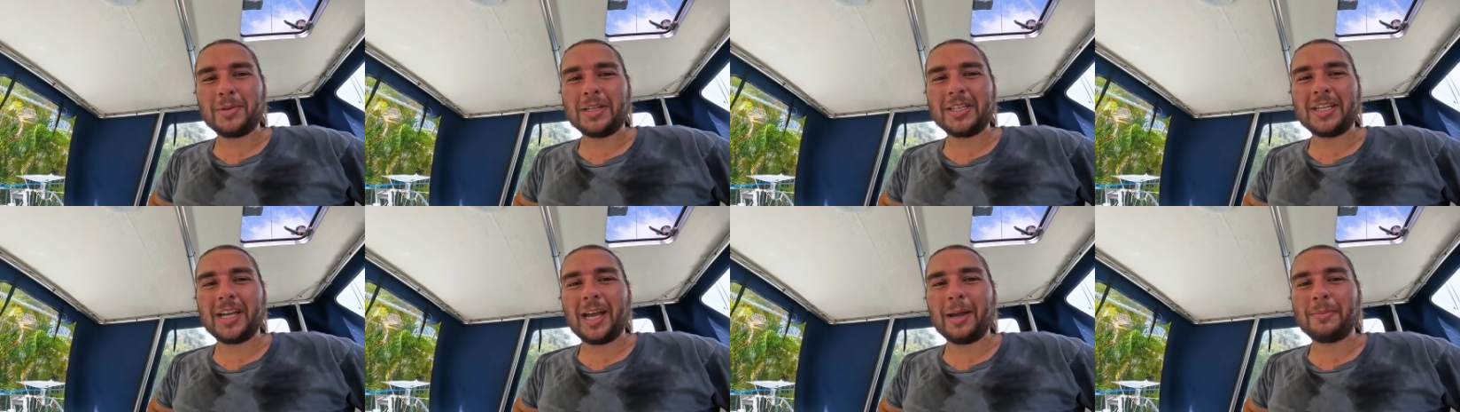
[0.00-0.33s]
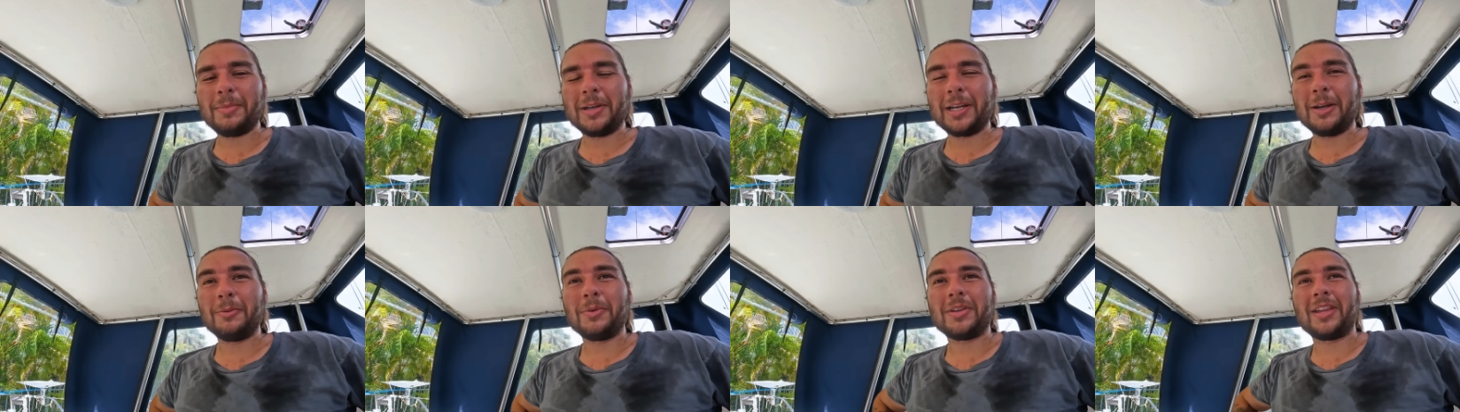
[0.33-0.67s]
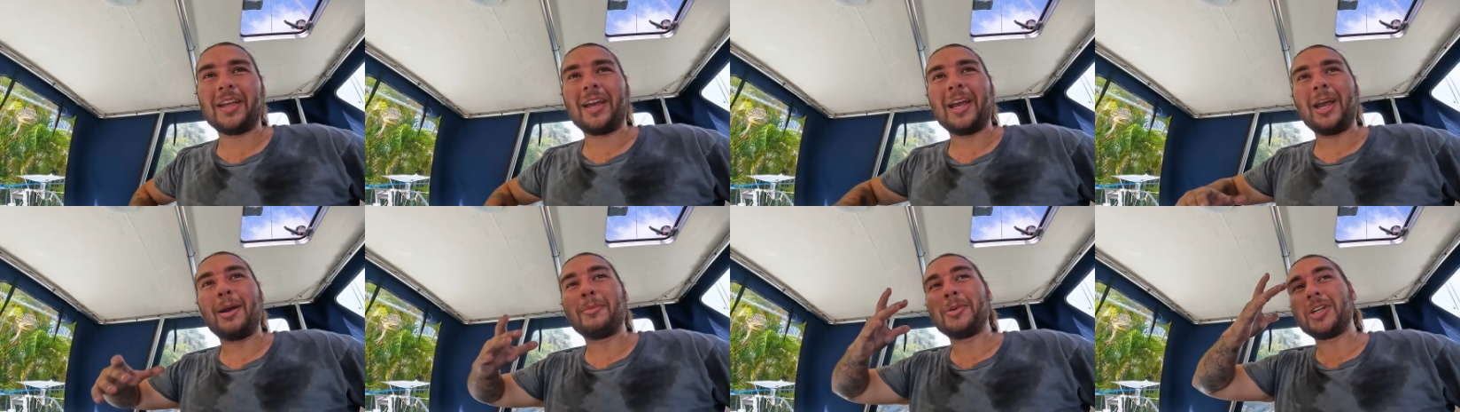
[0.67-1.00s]
I've been tapping it
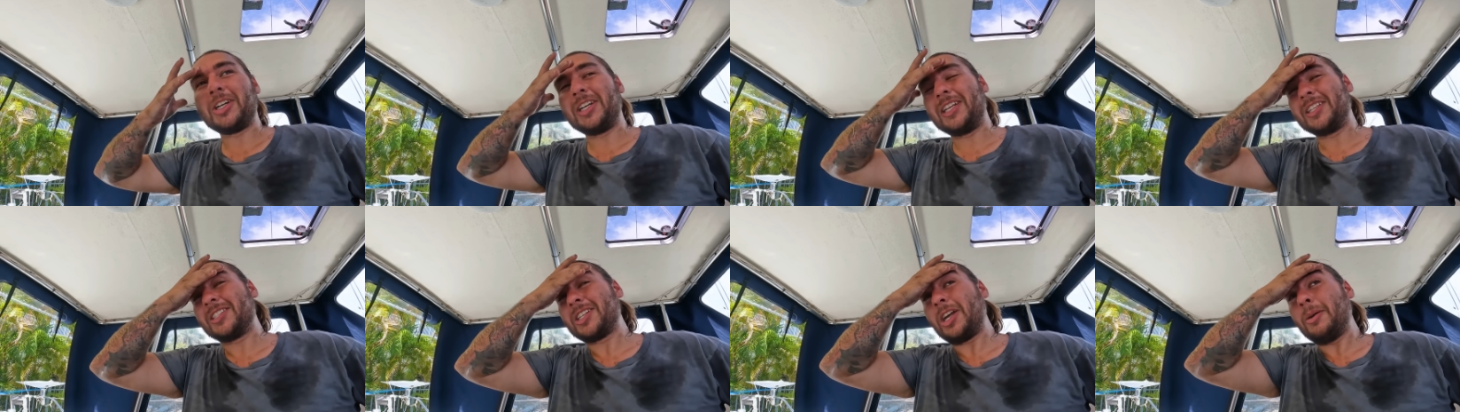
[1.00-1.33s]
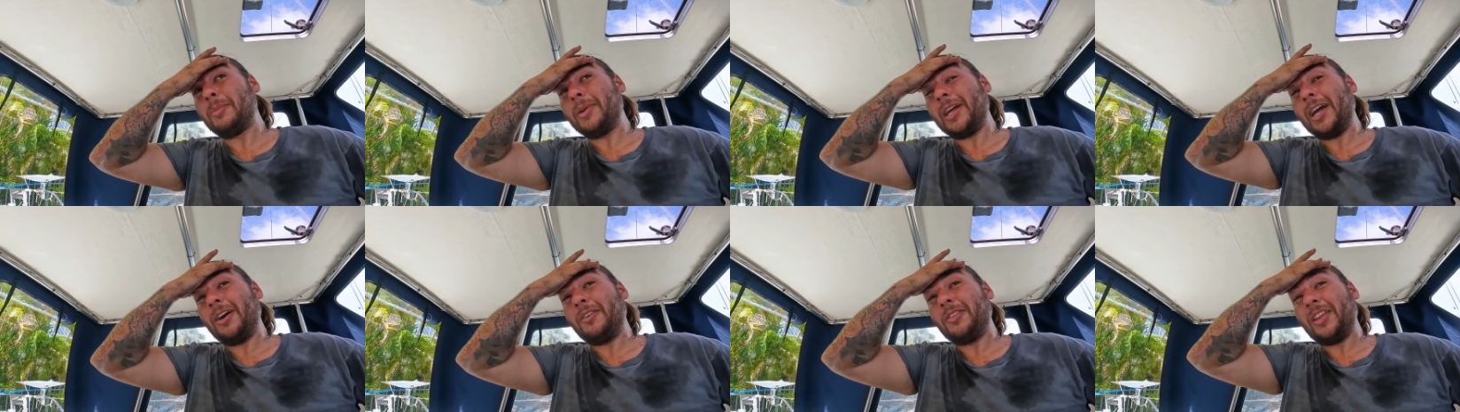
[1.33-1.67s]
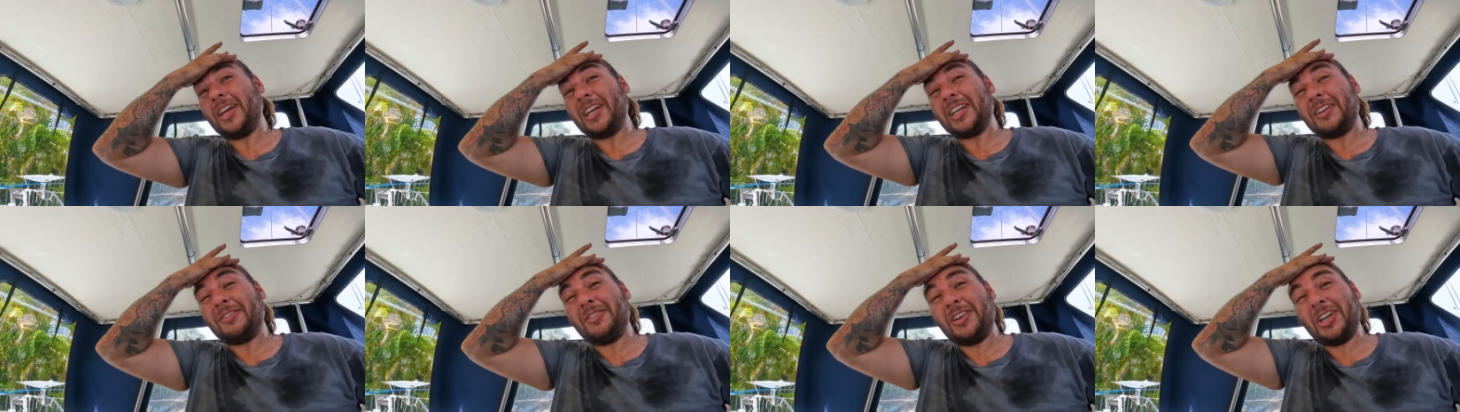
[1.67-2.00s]
with a hammer and it's coming
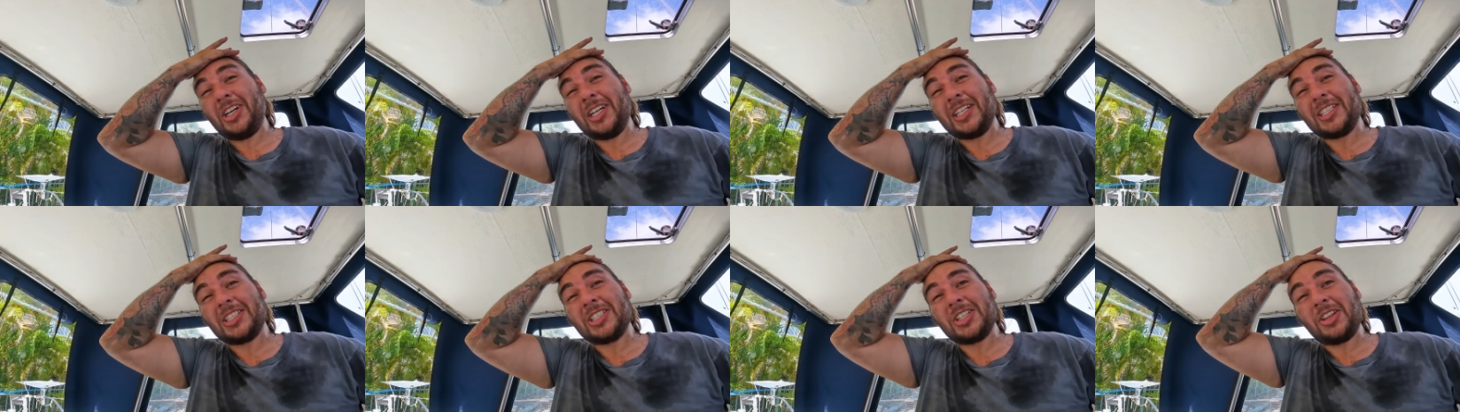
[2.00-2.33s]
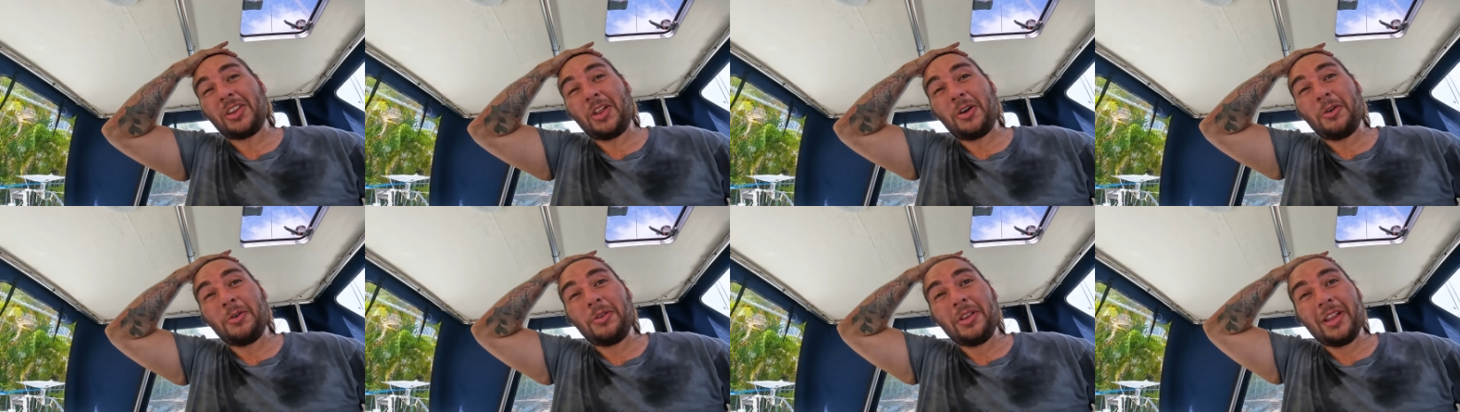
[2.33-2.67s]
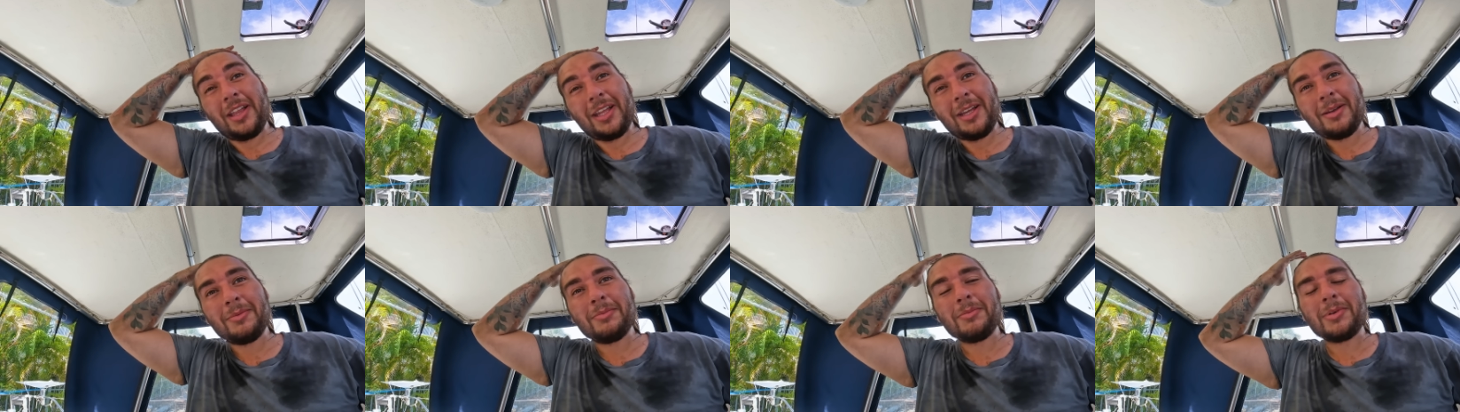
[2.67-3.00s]
out like very
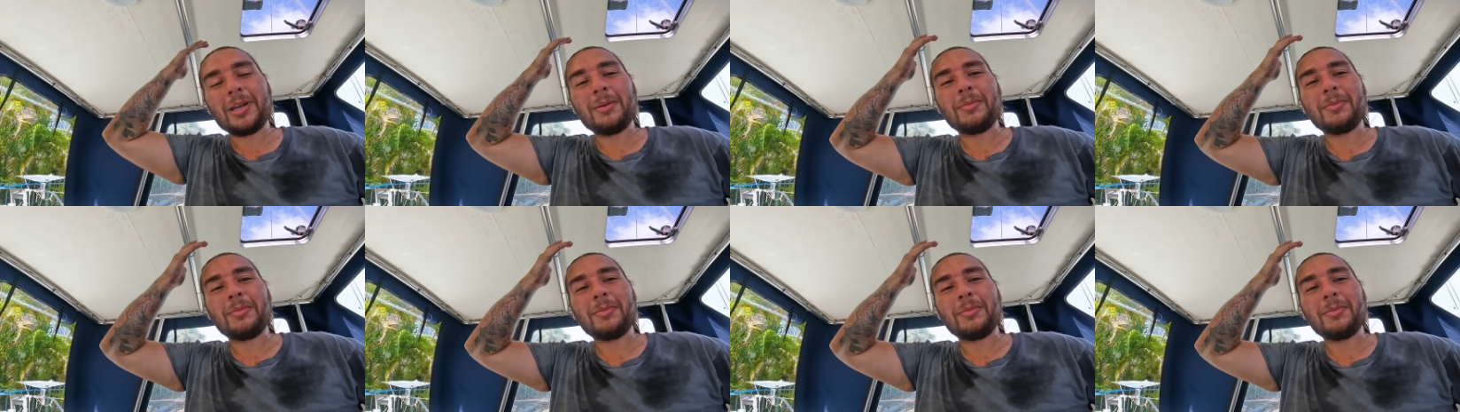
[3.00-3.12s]
slowly.